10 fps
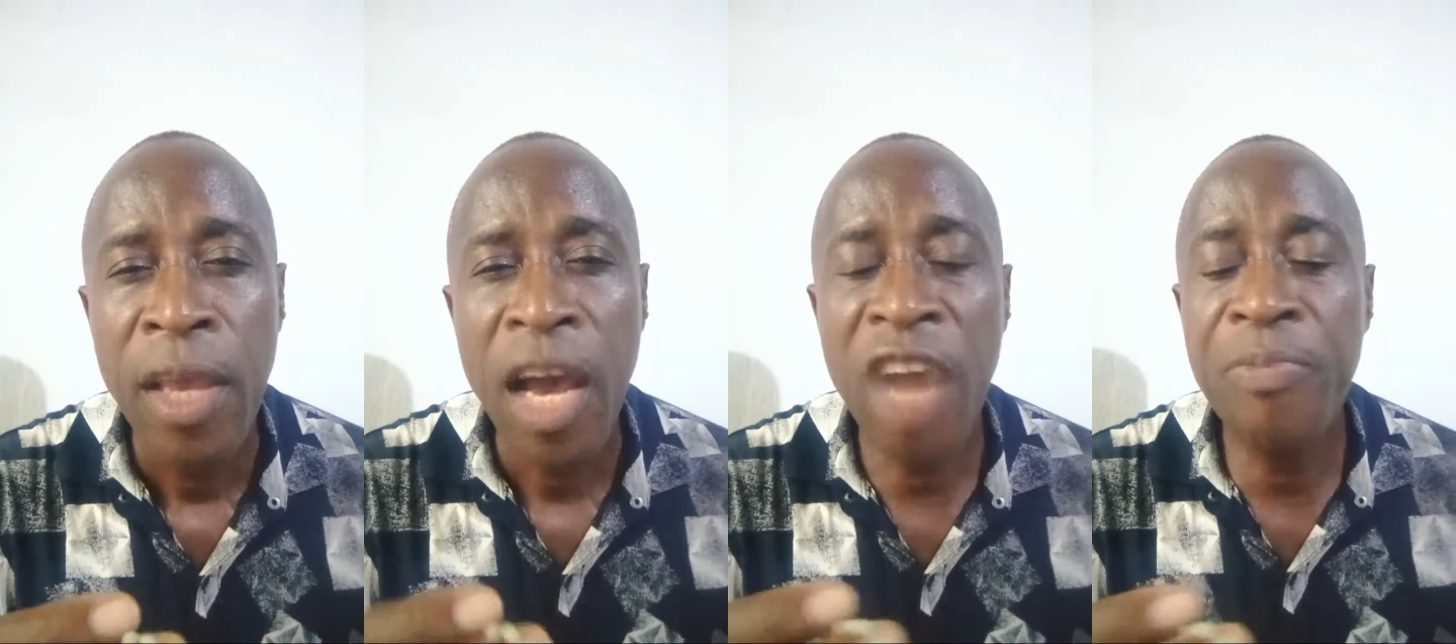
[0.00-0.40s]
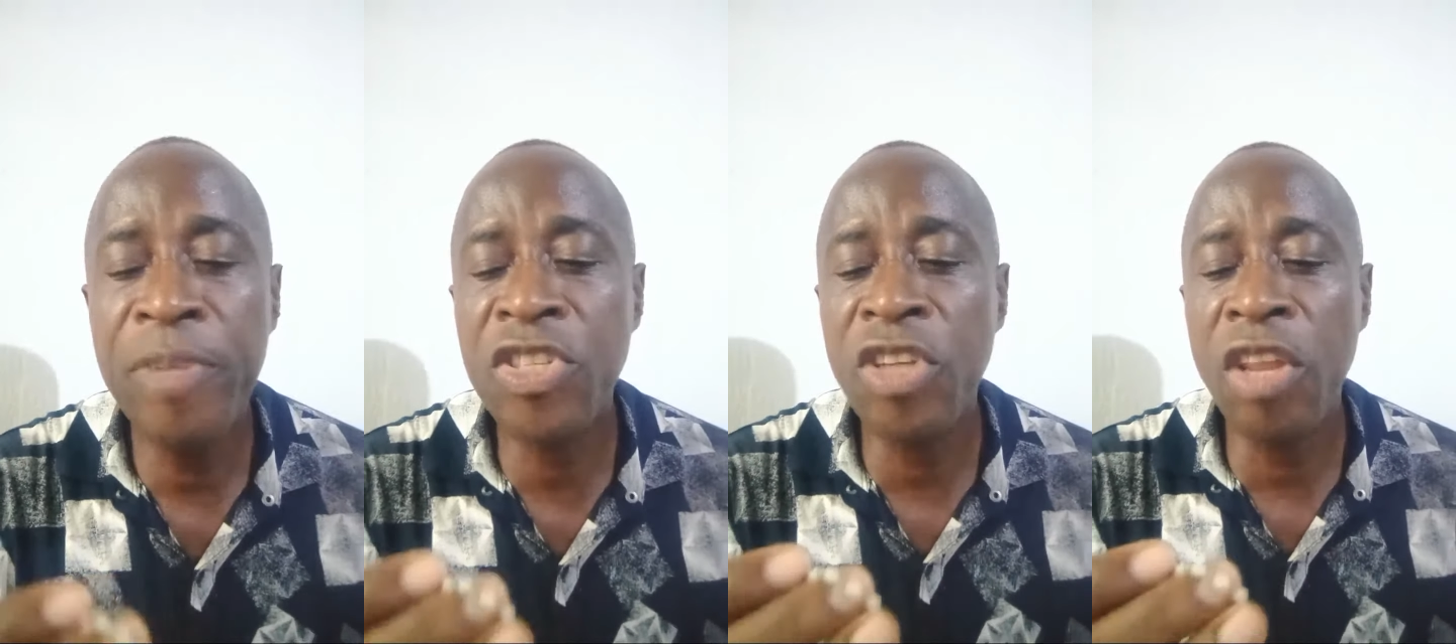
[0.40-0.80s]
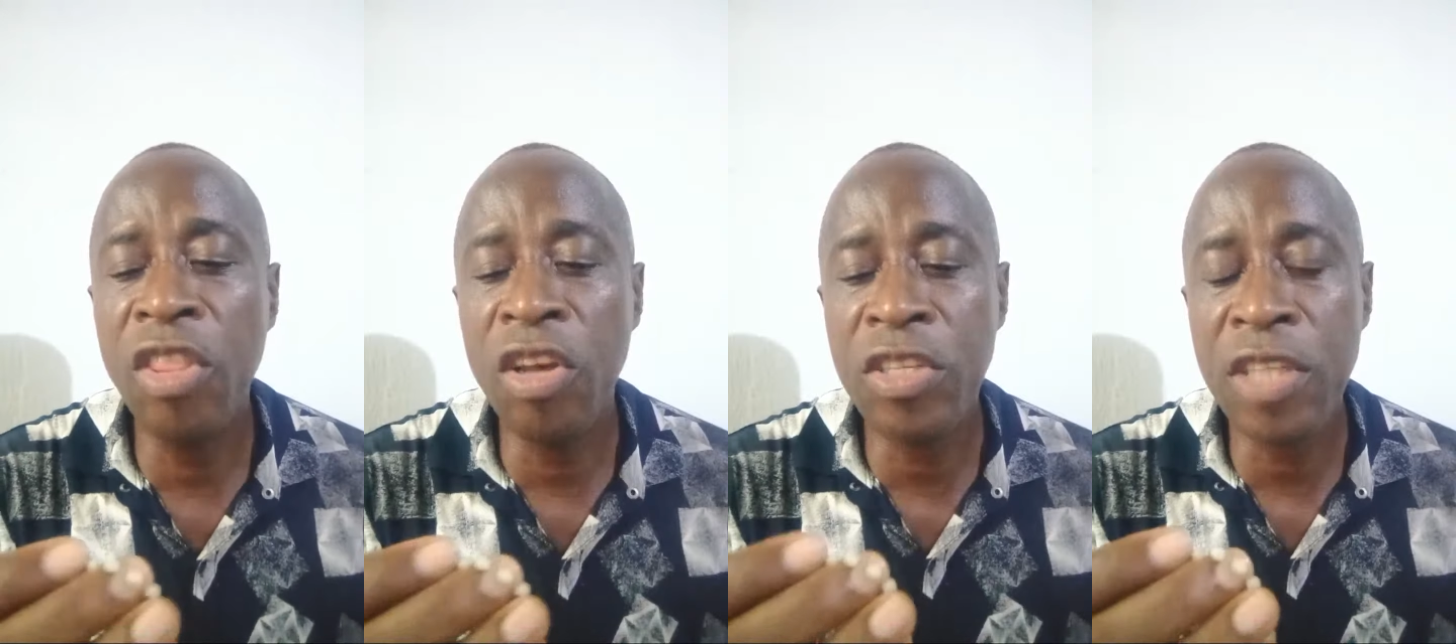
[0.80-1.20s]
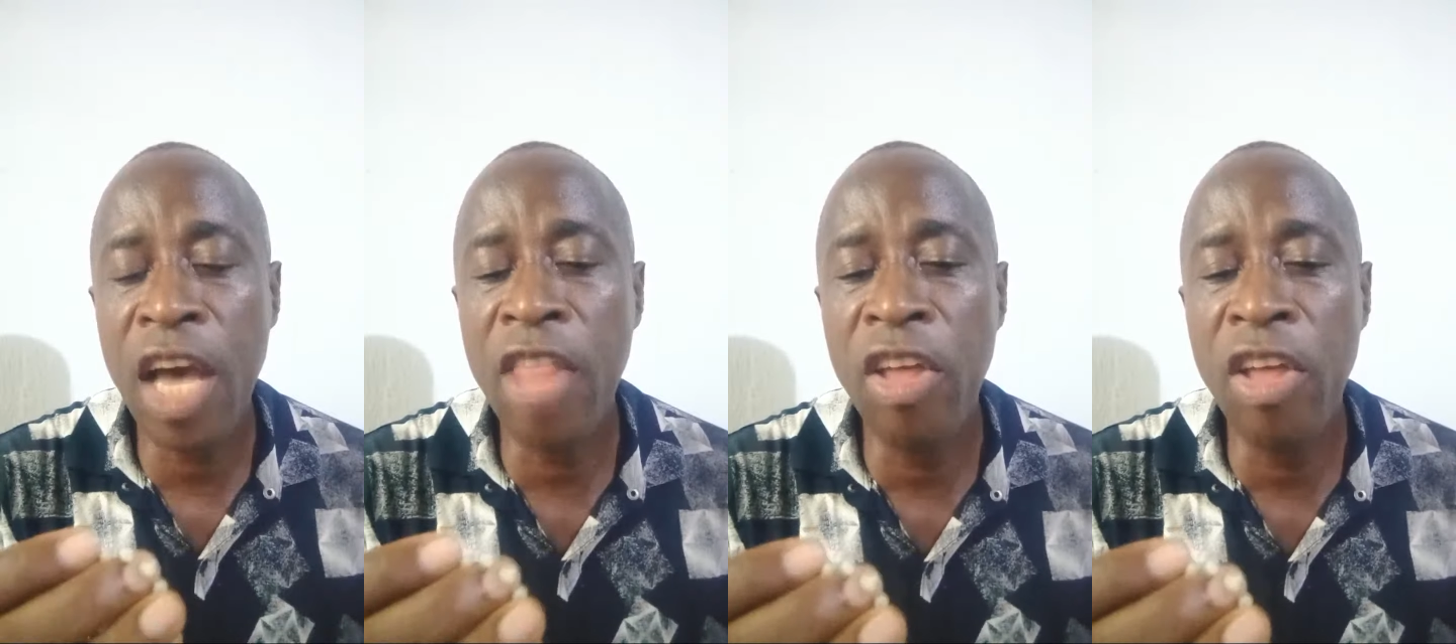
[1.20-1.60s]
have mercy on us
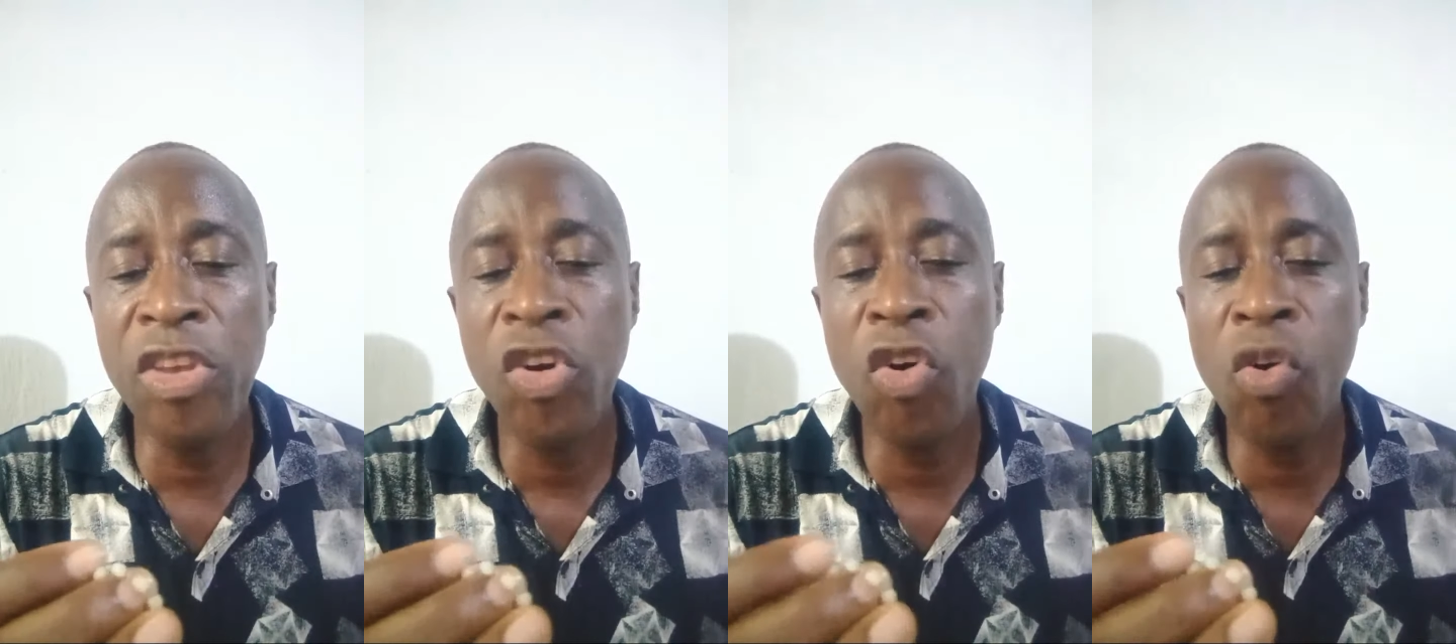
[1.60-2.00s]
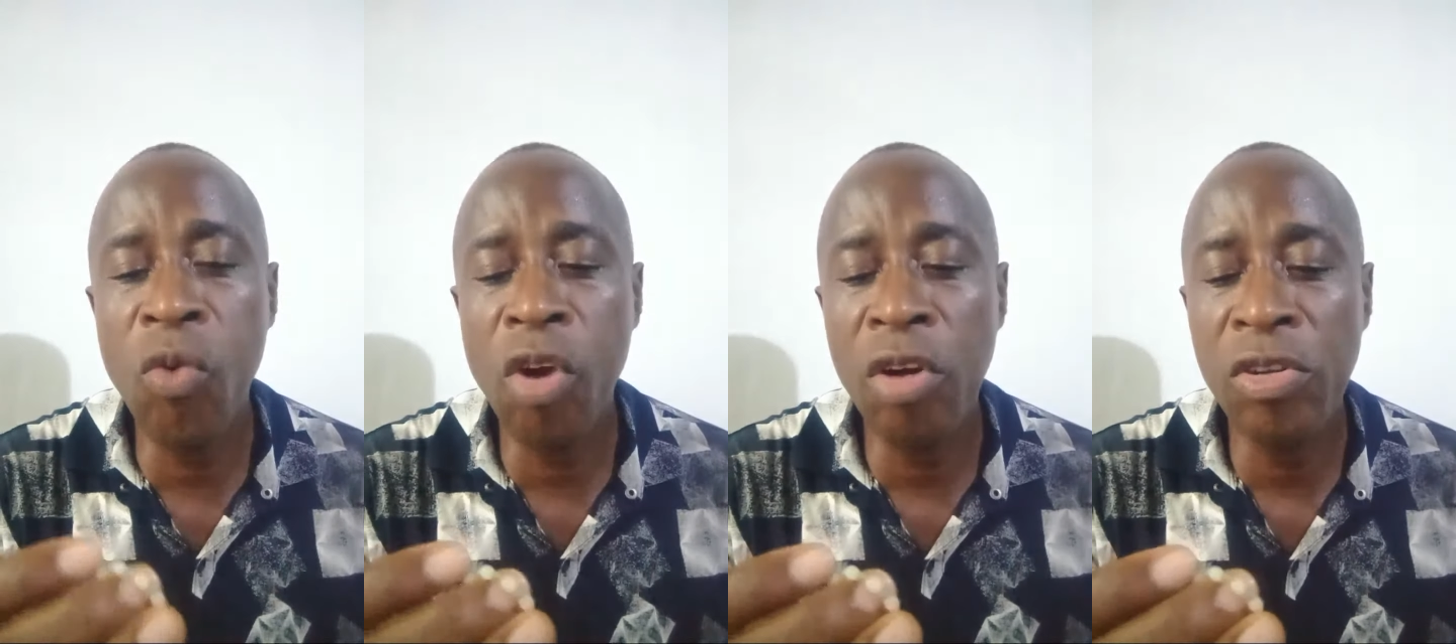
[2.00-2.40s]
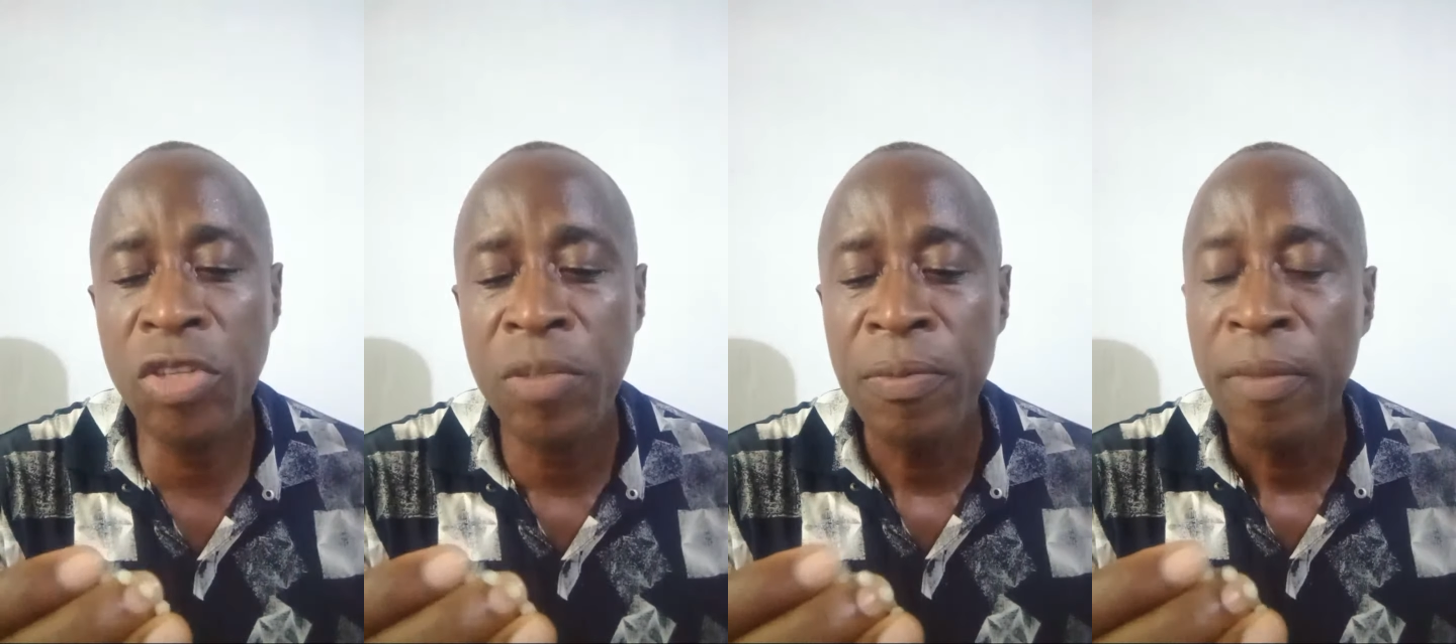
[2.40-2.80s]
and on the whole world.